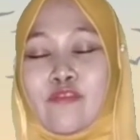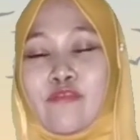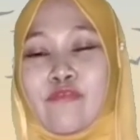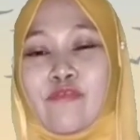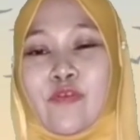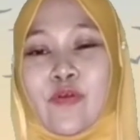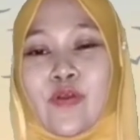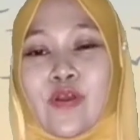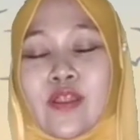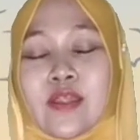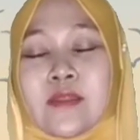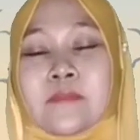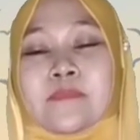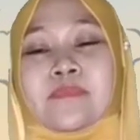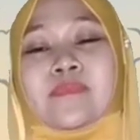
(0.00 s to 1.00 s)

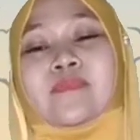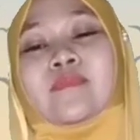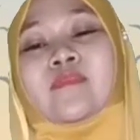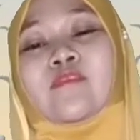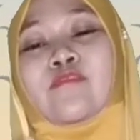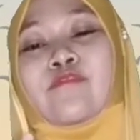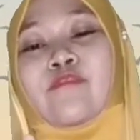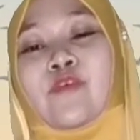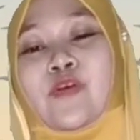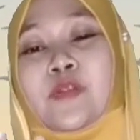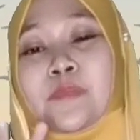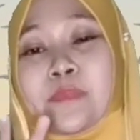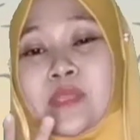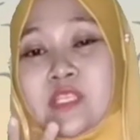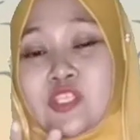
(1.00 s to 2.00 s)
for 4
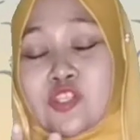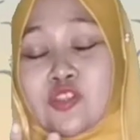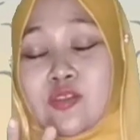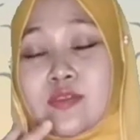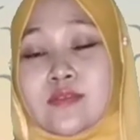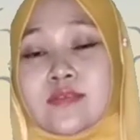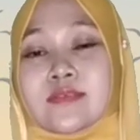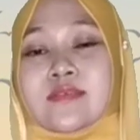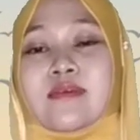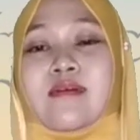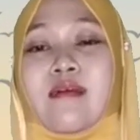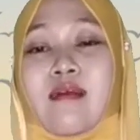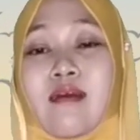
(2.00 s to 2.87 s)
pictures